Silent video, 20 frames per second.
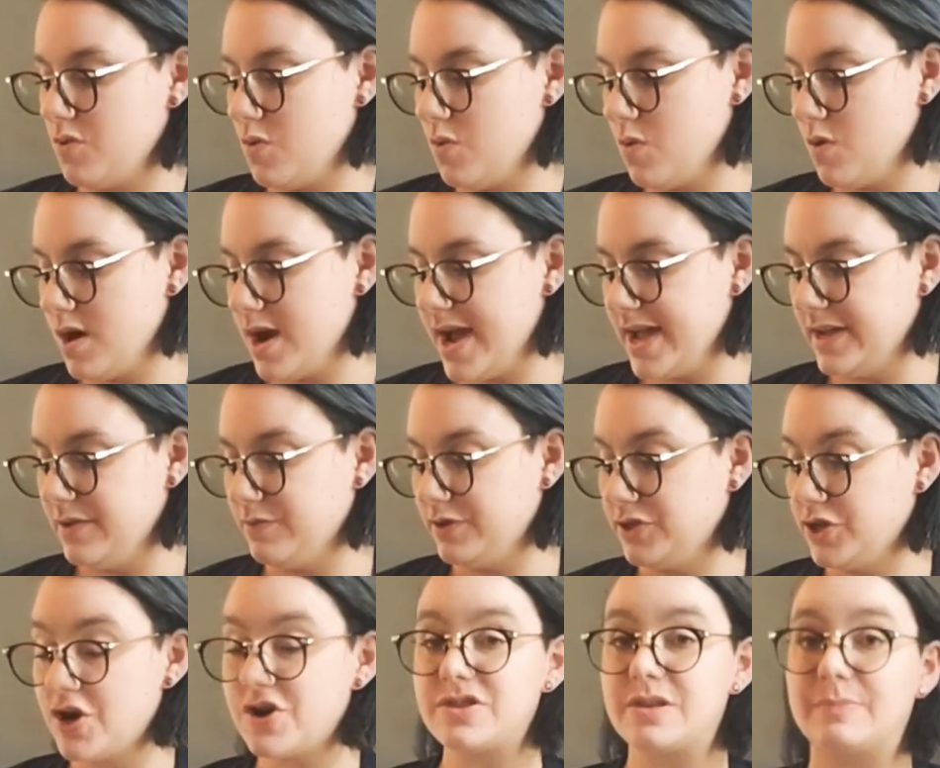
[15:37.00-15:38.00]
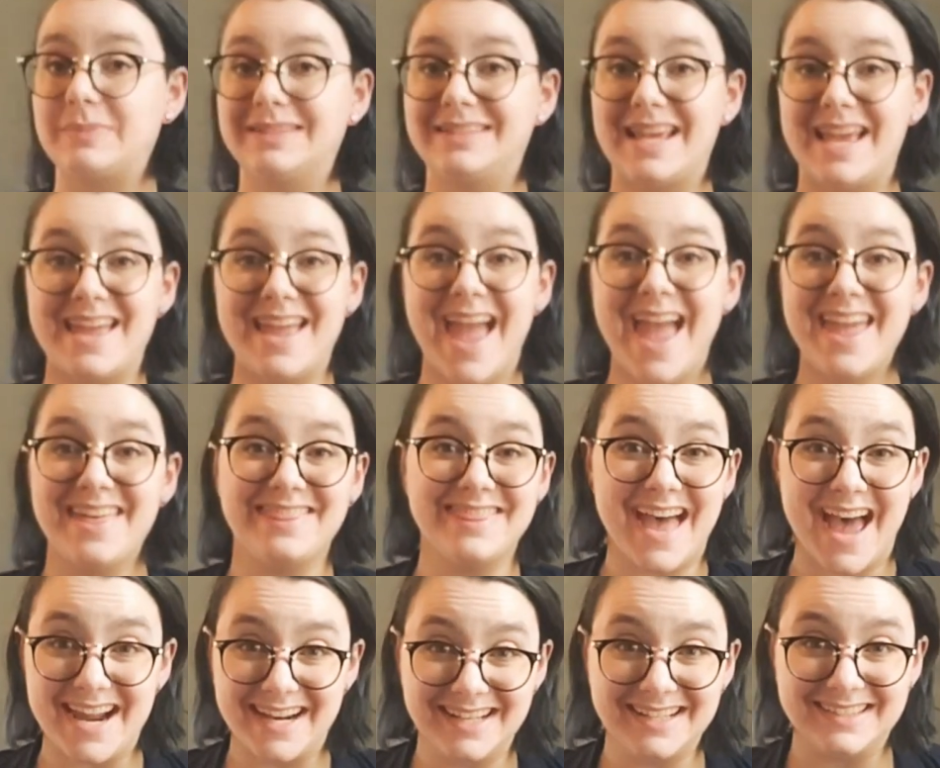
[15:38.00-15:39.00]
Or I can return them and say, hey,
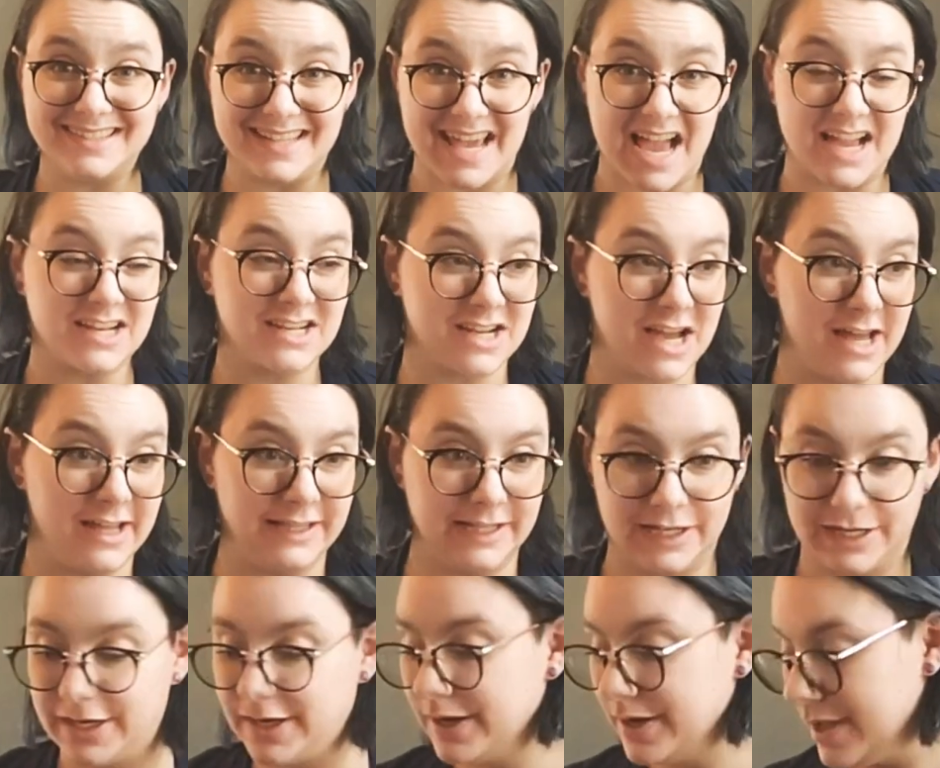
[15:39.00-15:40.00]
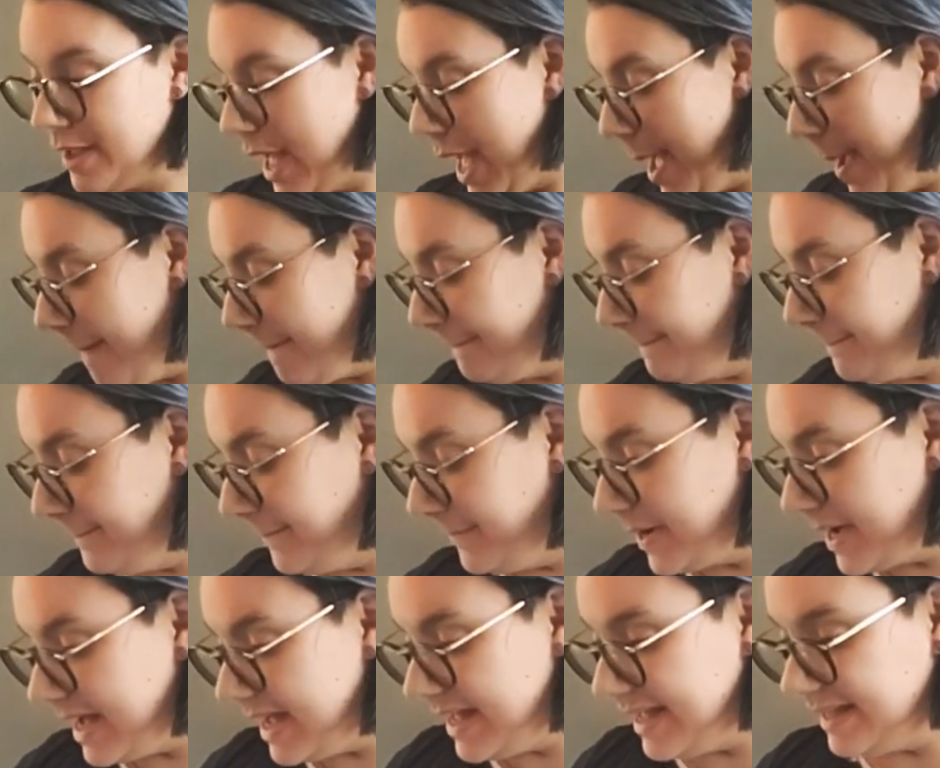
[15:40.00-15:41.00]
that exact color,
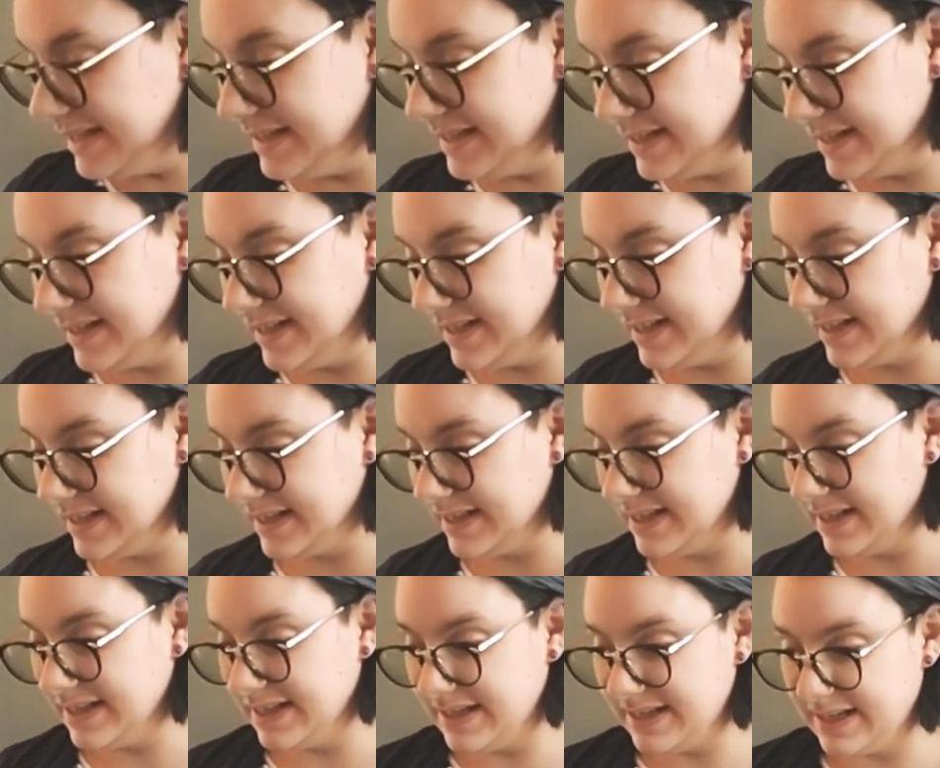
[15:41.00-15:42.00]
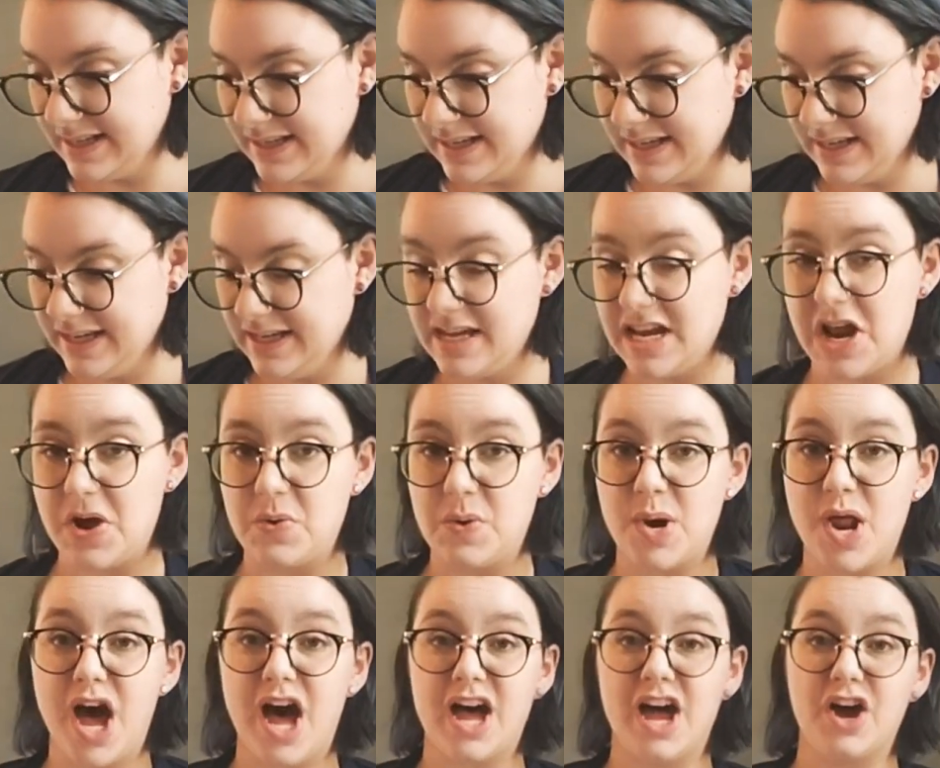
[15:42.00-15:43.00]
but, you know,
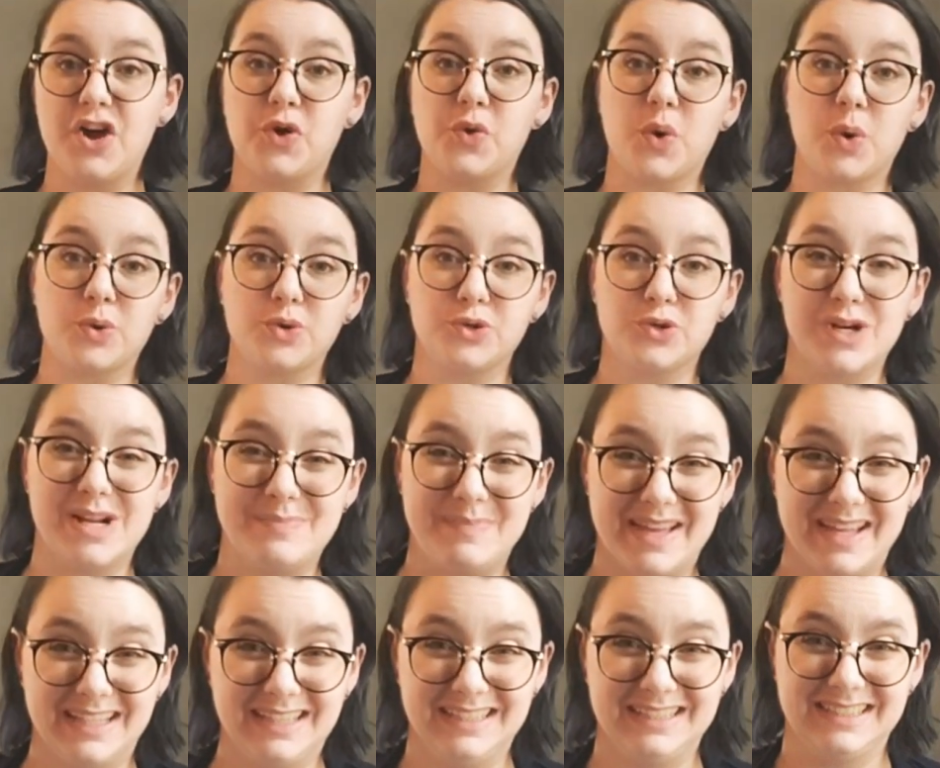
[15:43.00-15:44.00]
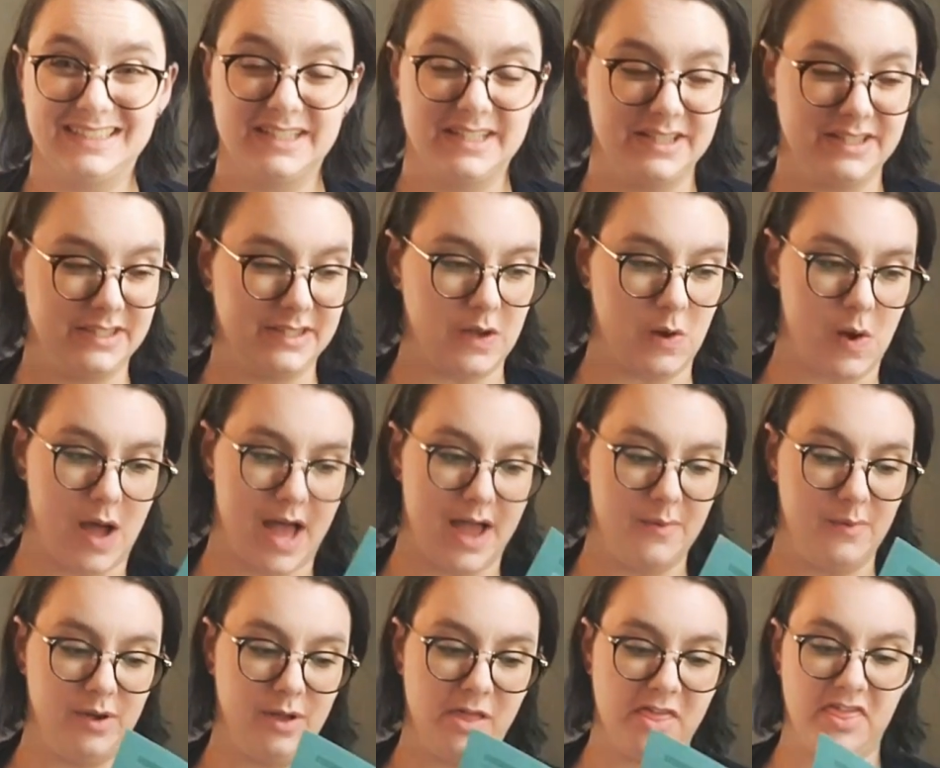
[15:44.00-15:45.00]
not a grocery bill. So I
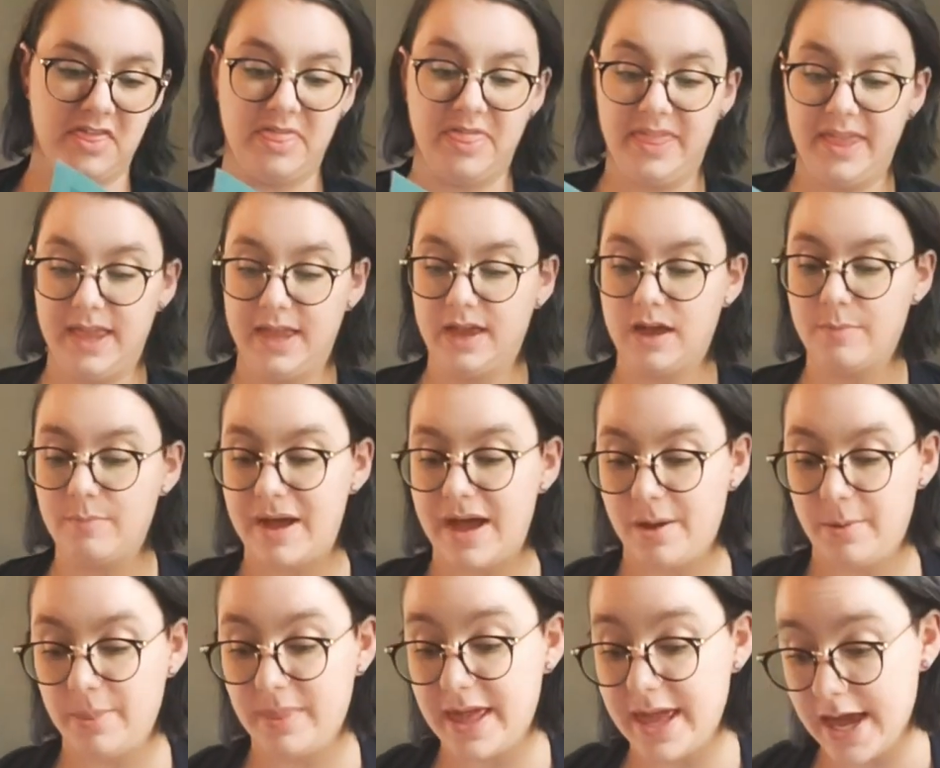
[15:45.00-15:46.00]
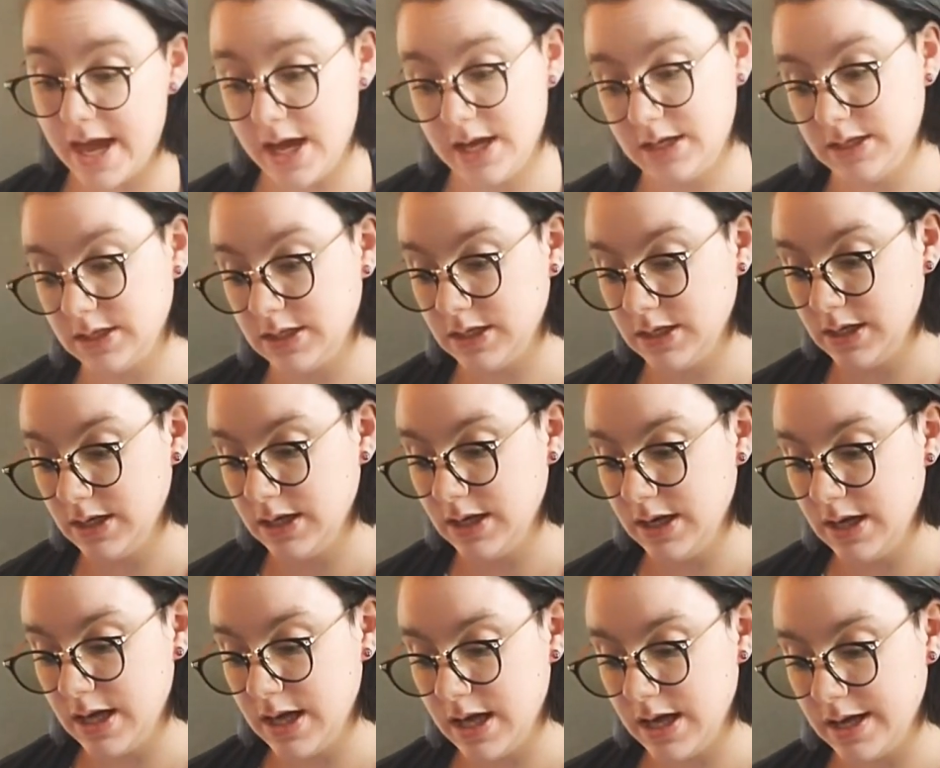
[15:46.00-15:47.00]
will think about that
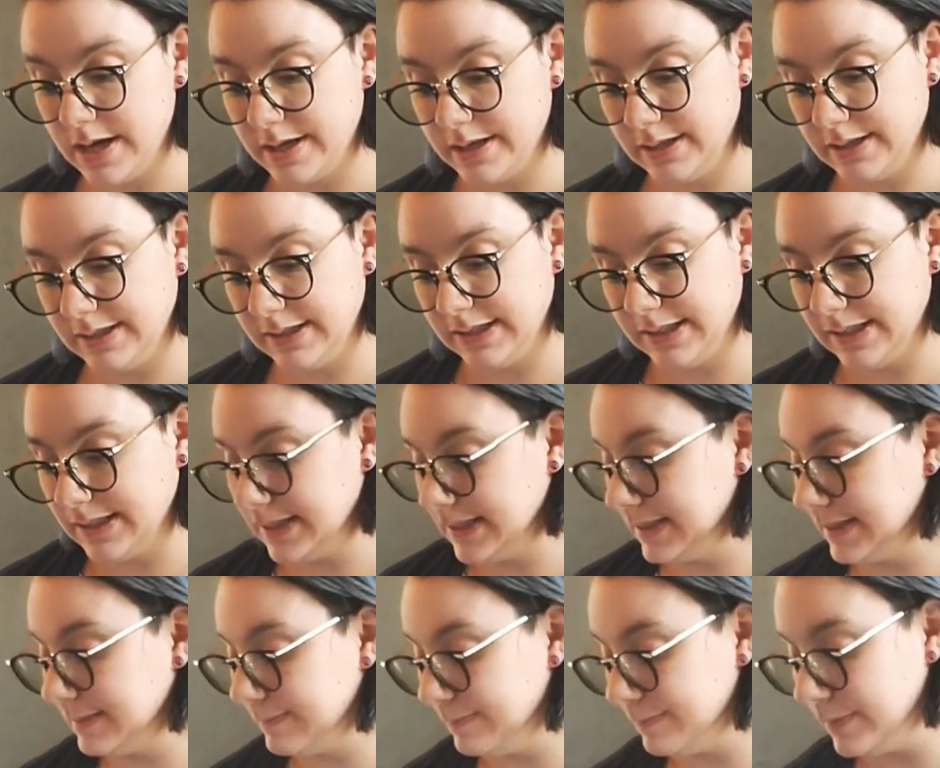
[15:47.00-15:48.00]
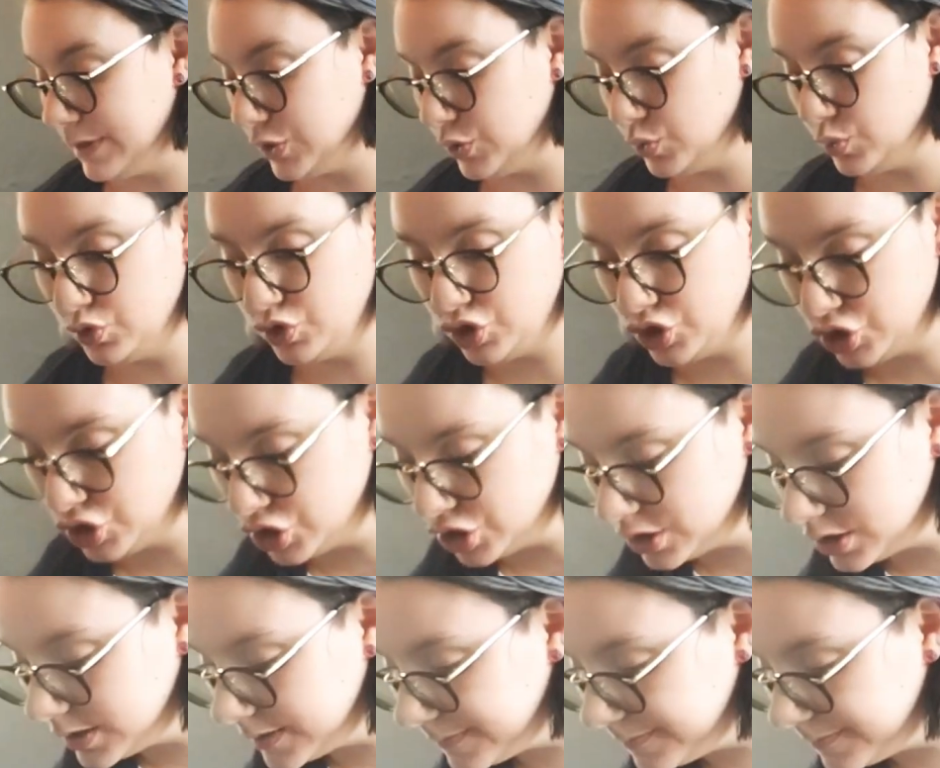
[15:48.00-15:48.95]
a smidge.